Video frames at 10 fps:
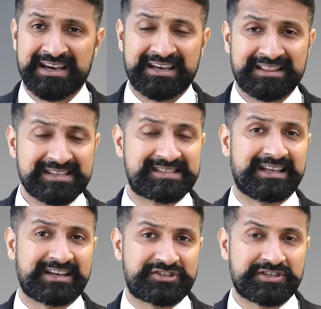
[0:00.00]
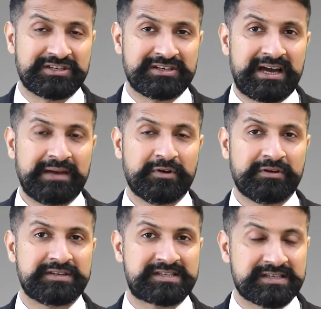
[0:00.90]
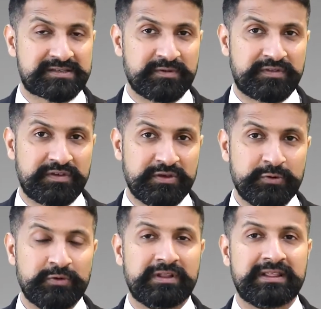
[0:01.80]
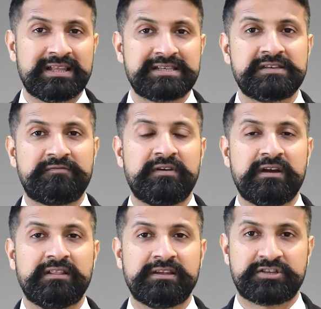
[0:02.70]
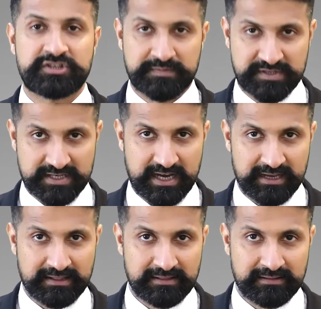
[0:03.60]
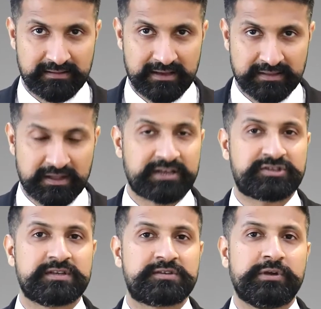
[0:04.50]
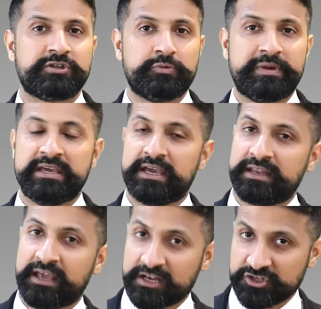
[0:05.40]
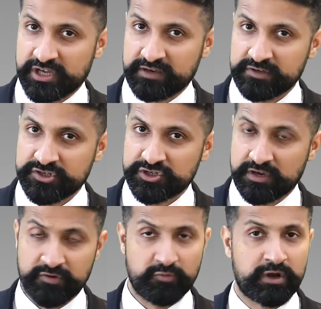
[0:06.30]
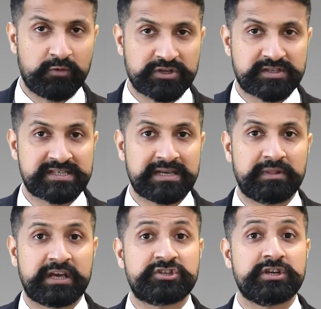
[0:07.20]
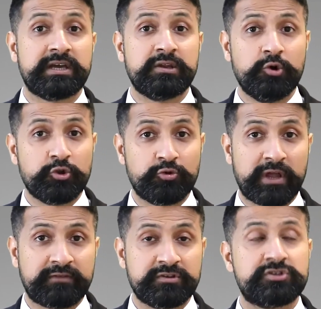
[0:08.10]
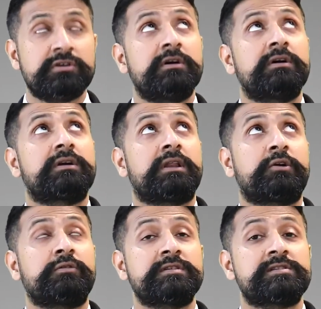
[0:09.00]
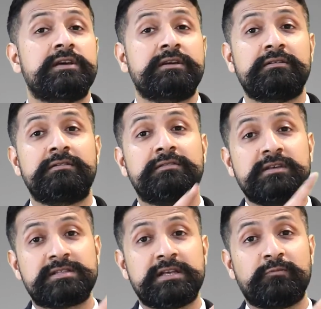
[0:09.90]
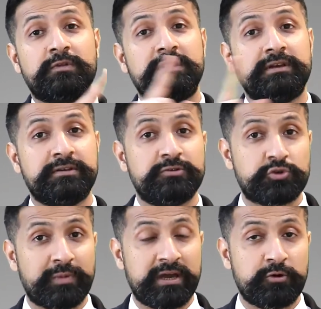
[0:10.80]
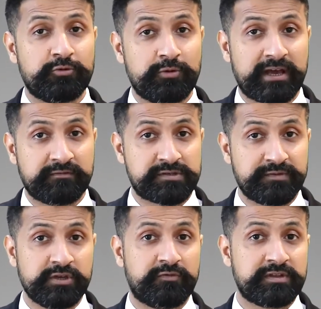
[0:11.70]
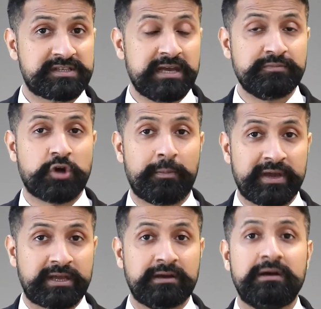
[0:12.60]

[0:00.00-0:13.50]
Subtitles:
In this lecture, I'm going to discuss with you Laissez-Faire Leadership Style. The lecture is going to be in English language. If you want to watch the same lecture in Urdu language, click on this link. This link will lead you to my Urdu language video for the same topic,